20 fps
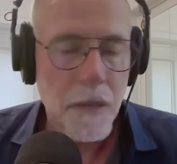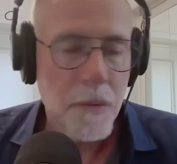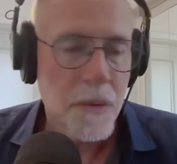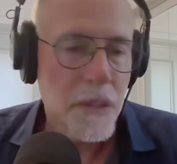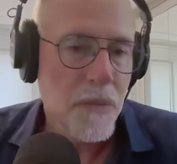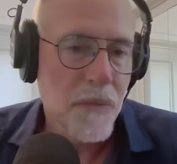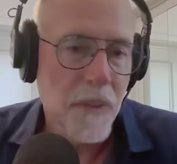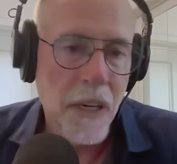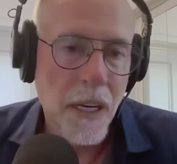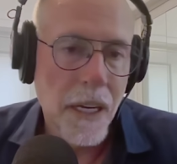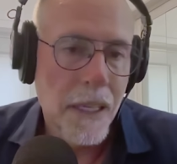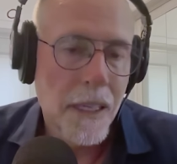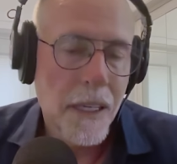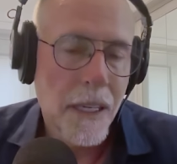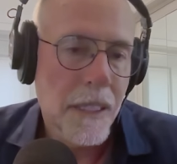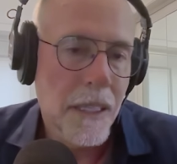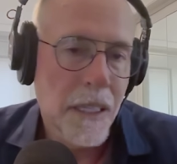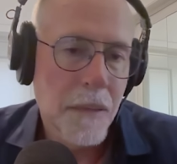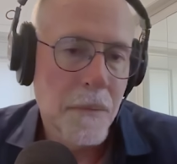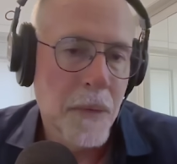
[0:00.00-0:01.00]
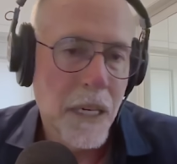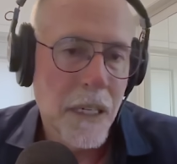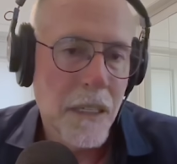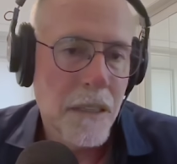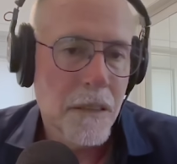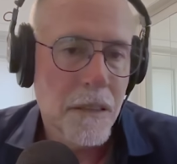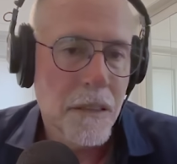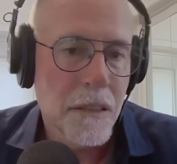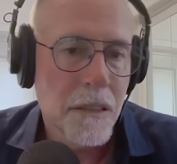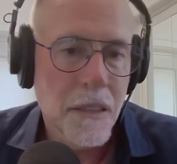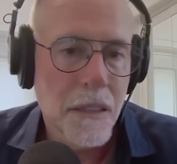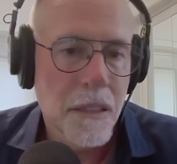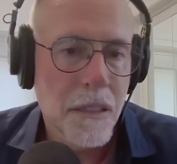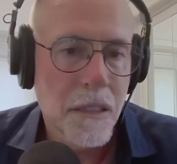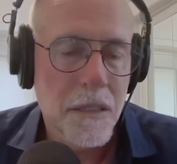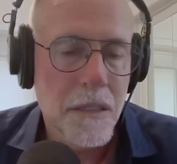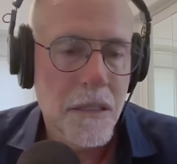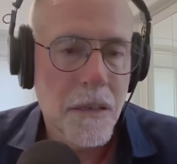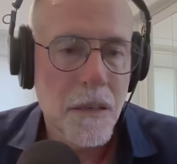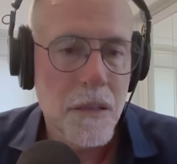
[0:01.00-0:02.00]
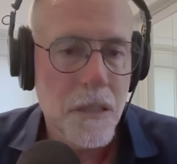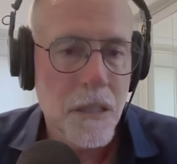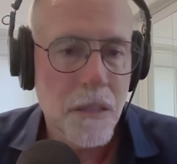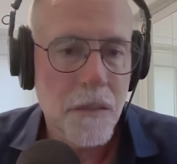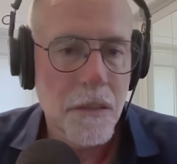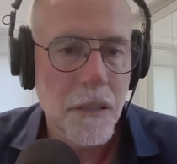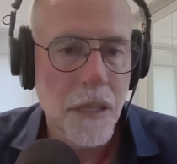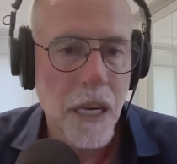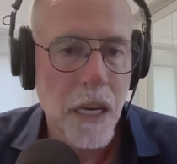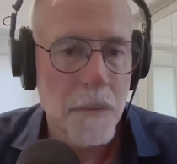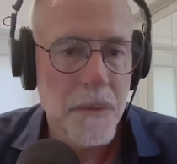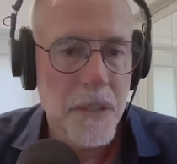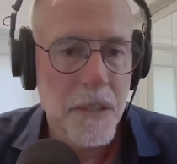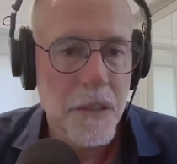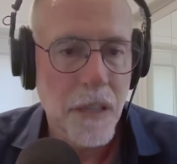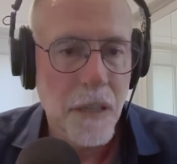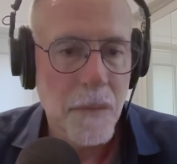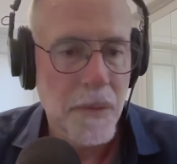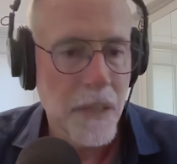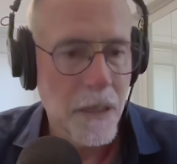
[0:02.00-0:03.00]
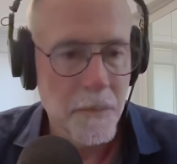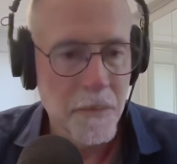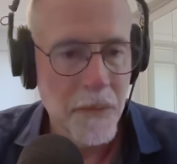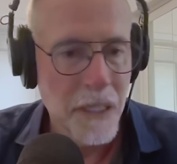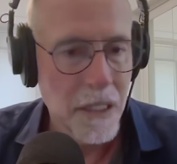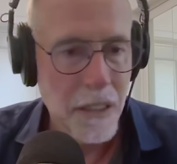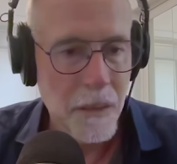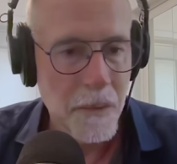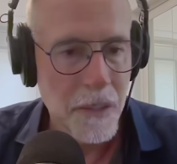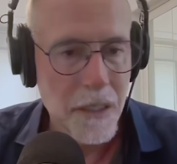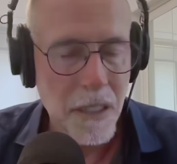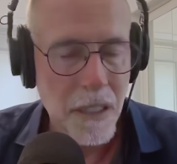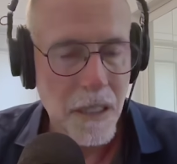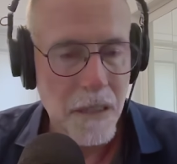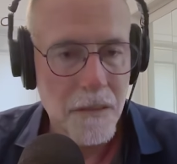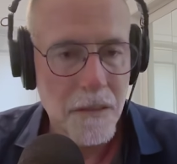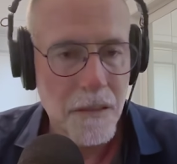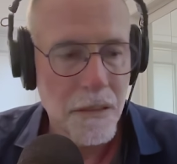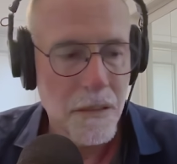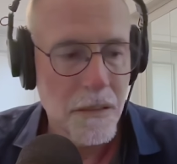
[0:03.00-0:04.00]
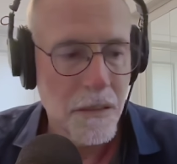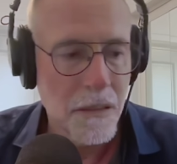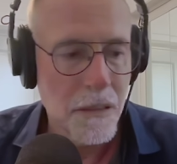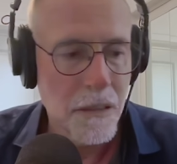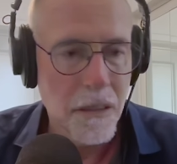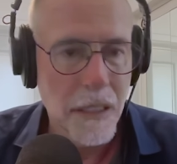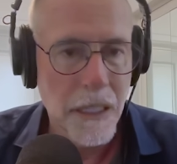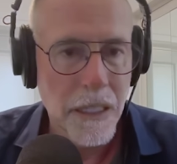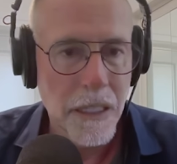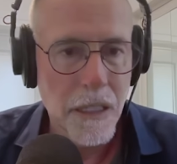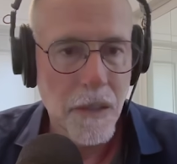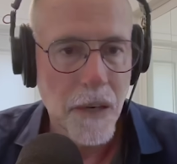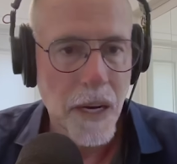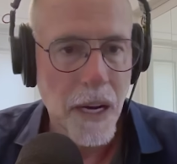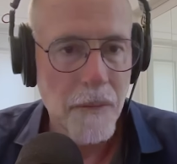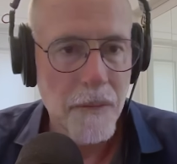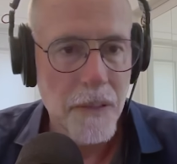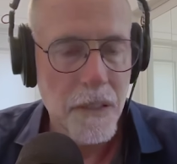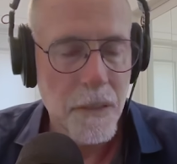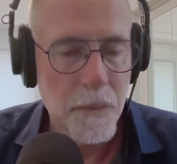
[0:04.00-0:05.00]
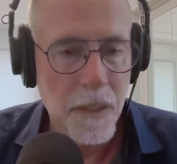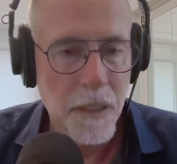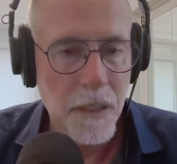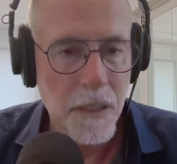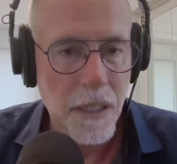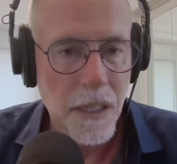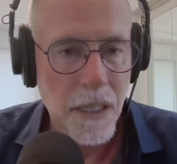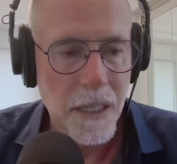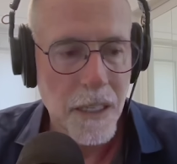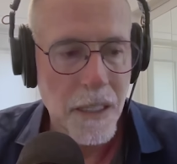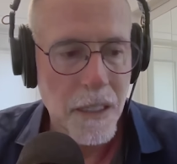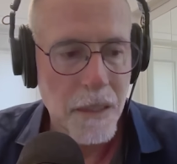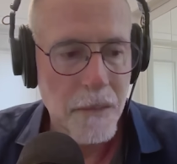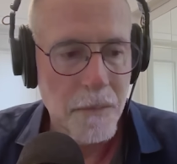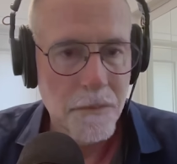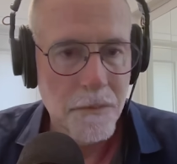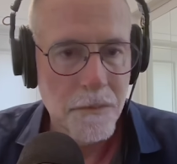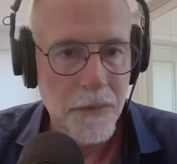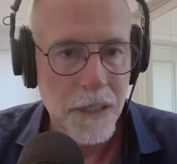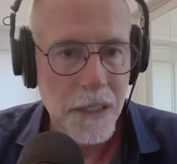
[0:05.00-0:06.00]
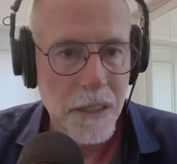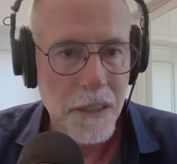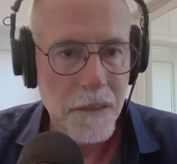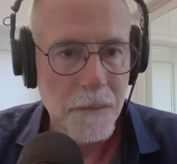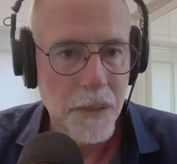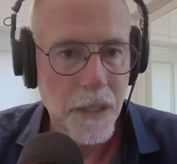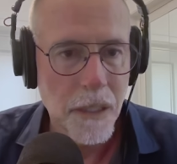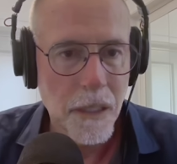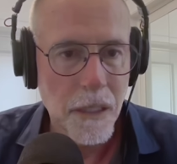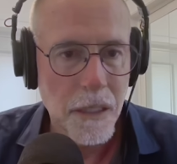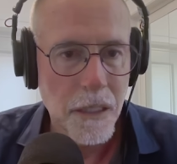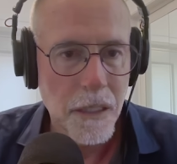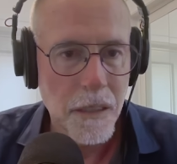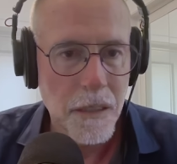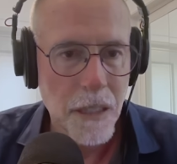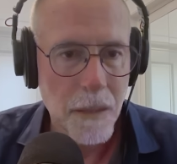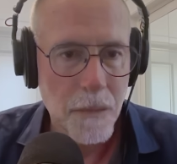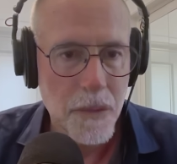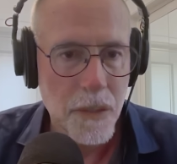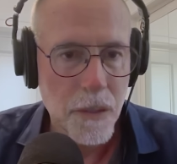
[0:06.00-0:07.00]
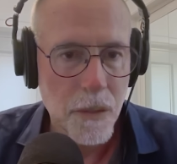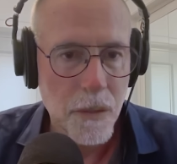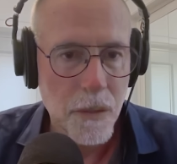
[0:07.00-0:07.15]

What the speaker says: It was fine. I like Michael. It's a Hotel du Cap. It's great. But I immediately went down to see Lenny Kravitz play at the iHeart Media party because that was